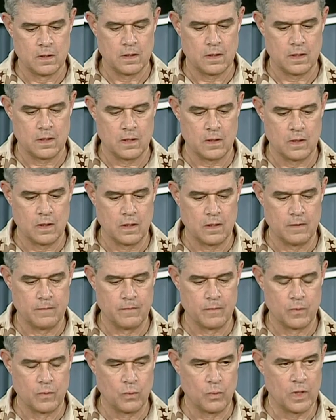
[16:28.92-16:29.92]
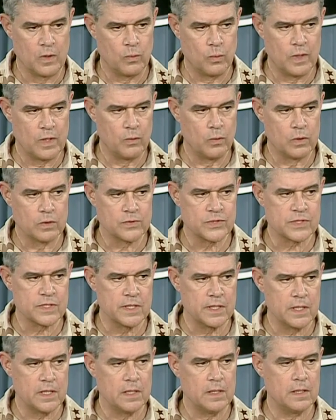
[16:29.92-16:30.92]
um, we, we will
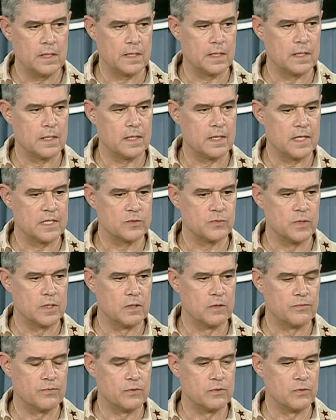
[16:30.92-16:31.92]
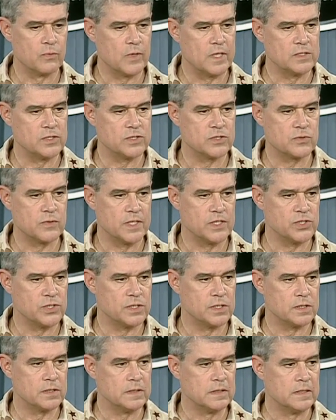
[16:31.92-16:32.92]
see uh, as we go through the
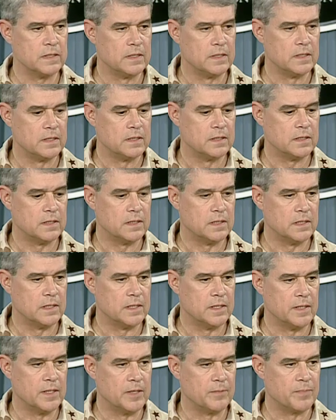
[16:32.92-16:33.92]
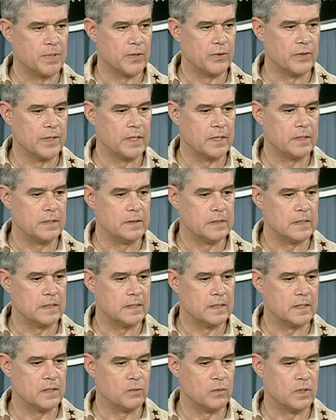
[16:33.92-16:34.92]
registration uh, period.
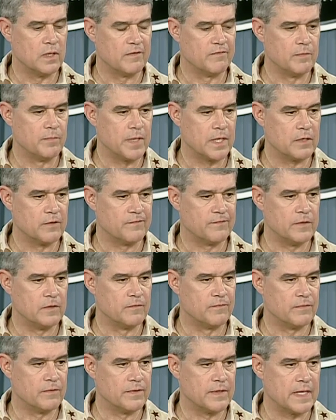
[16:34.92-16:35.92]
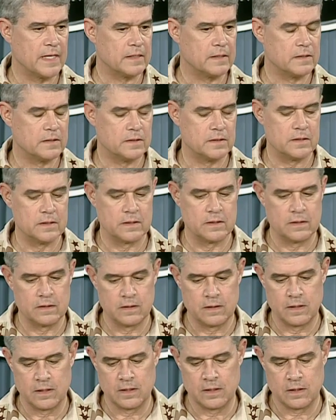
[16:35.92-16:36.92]
Uh, we'll have a better feel for that
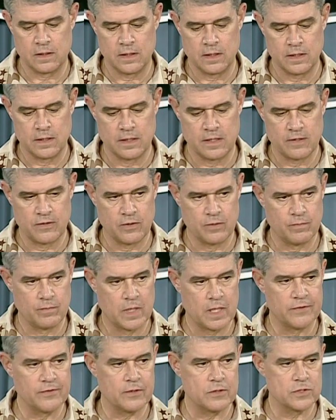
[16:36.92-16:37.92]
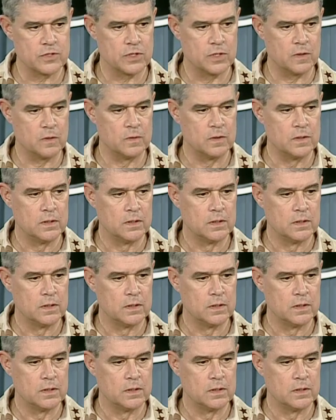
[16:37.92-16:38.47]
in, in another month or so.